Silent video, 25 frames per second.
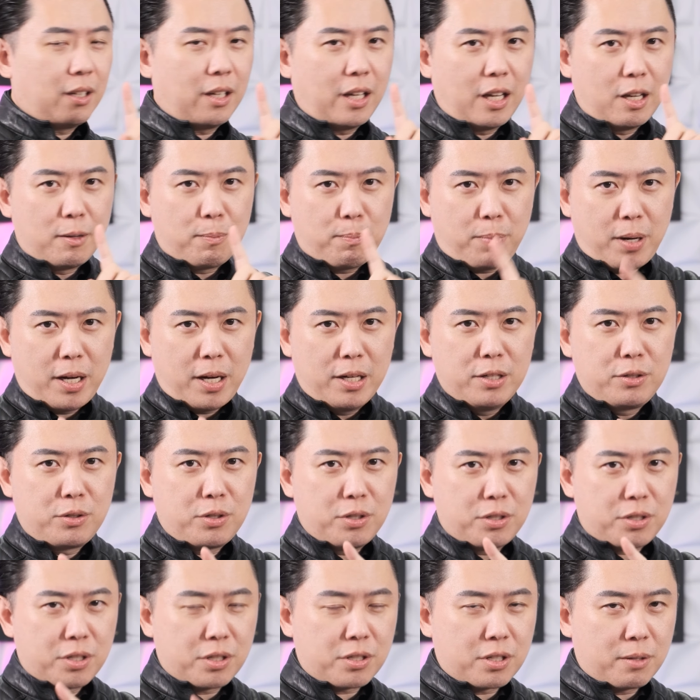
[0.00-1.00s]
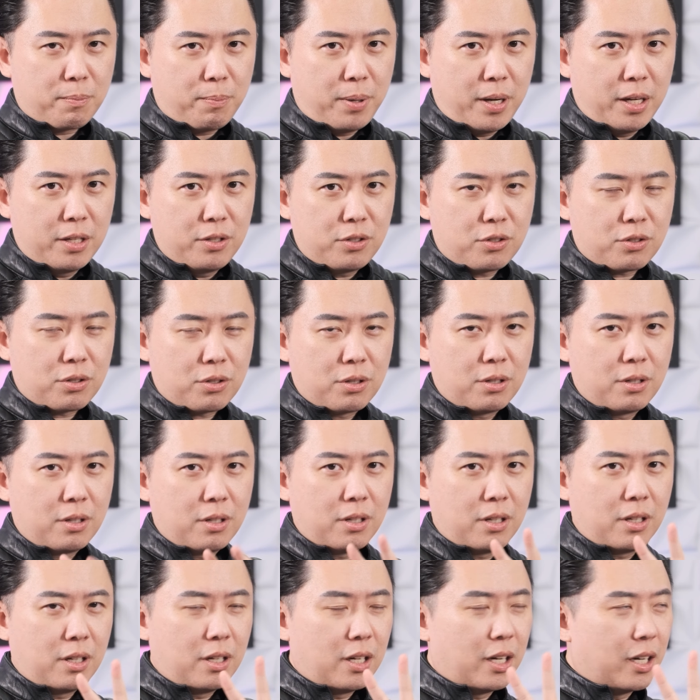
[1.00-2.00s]
a punch is just a punch,
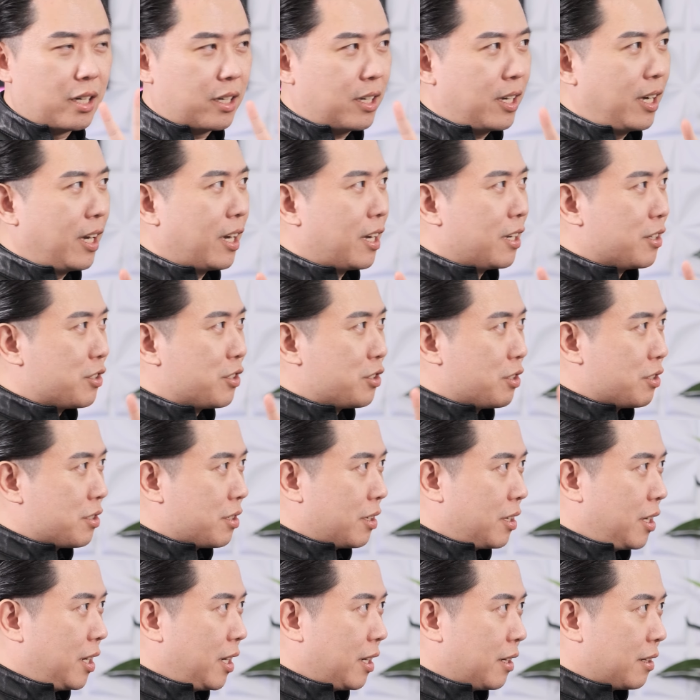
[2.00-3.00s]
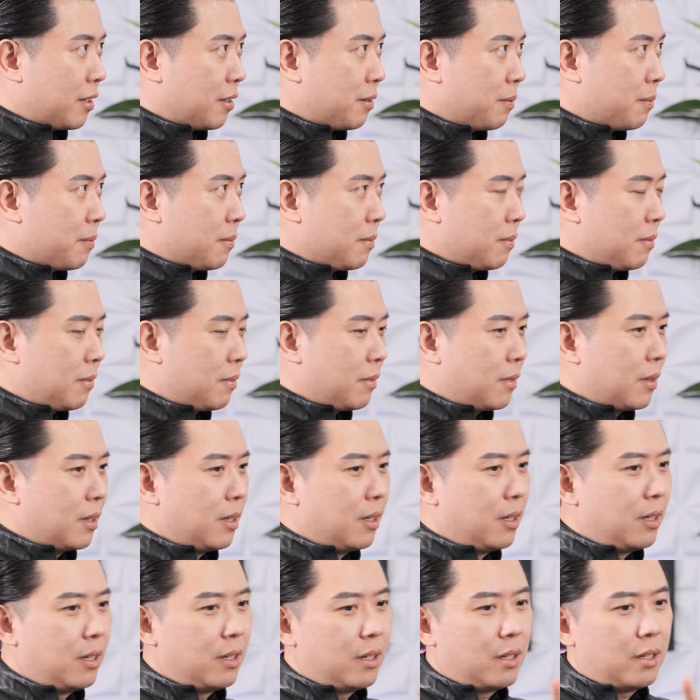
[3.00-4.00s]
a kick is just a kick.
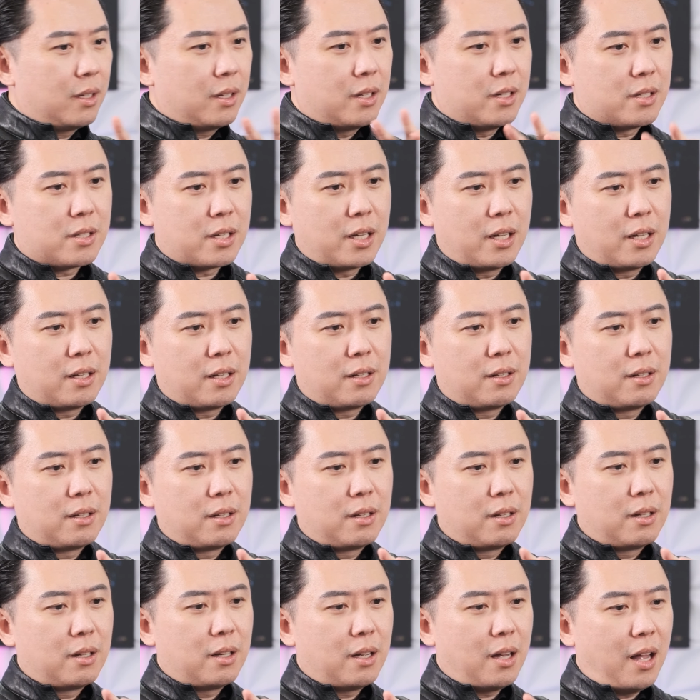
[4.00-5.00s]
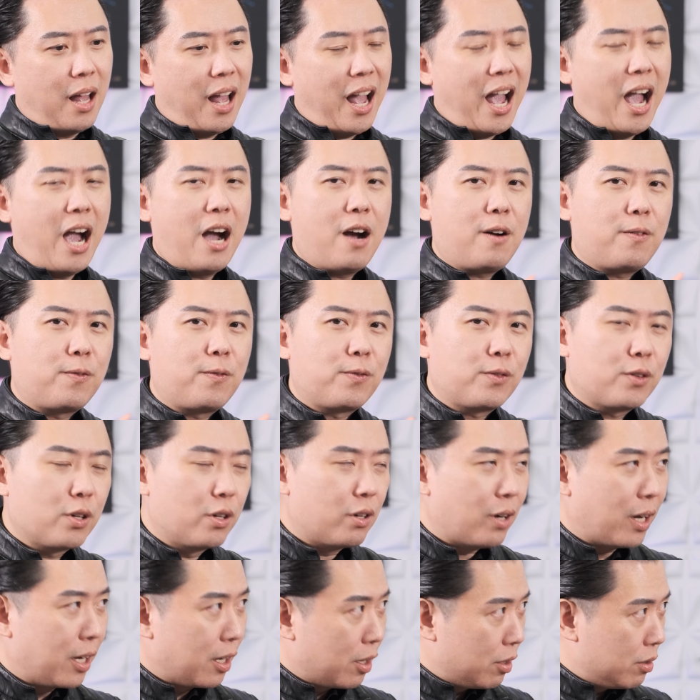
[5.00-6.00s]
He said, after
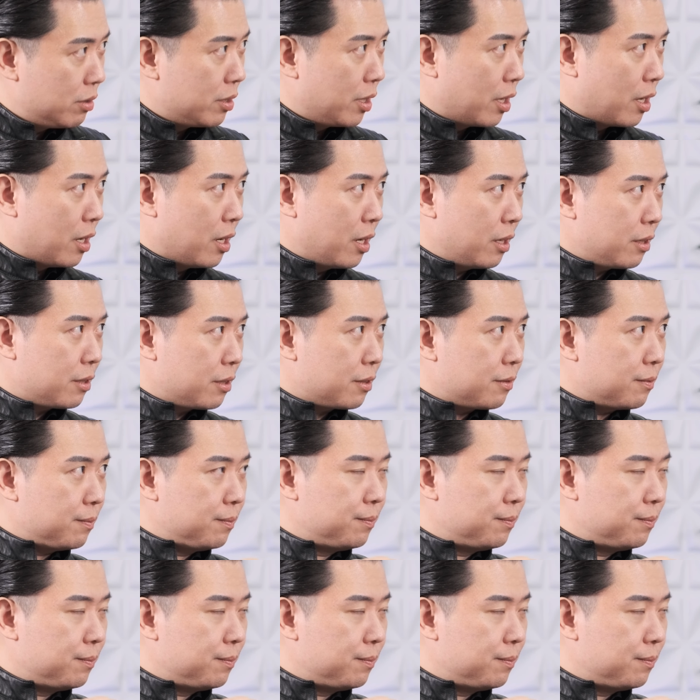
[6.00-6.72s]
I learned the art,